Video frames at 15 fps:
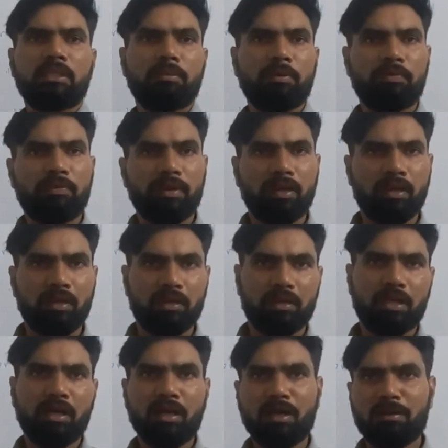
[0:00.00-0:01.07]
of a
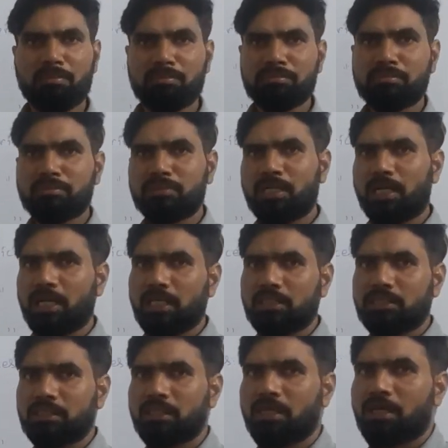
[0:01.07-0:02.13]
kingdom, that
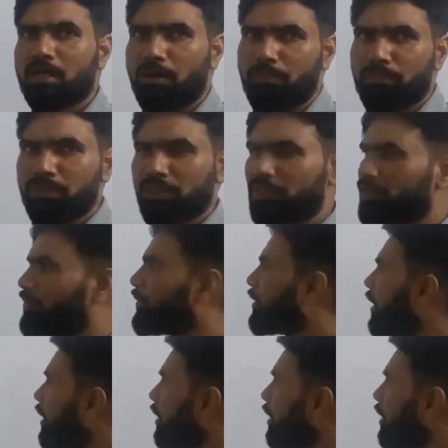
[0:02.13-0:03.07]
is complete. Okay,